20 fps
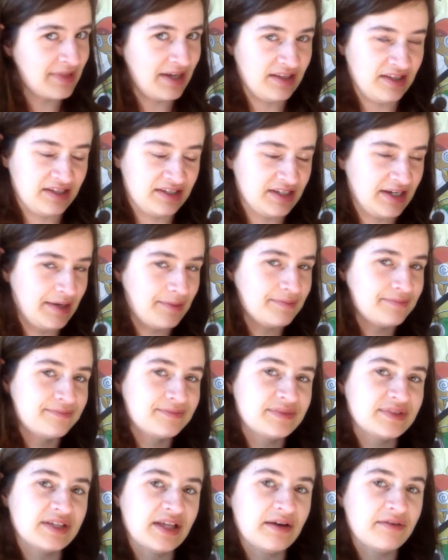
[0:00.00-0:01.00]
at the time.
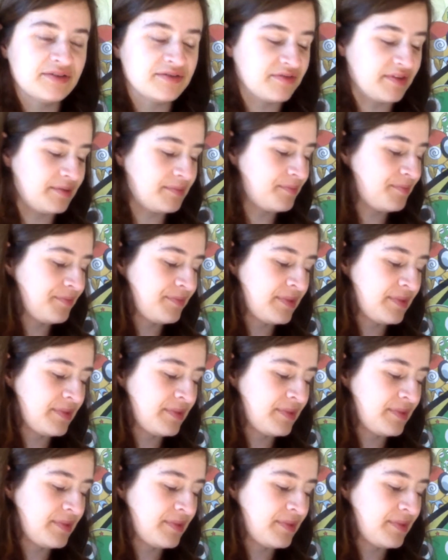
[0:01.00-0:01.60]
So that was fun.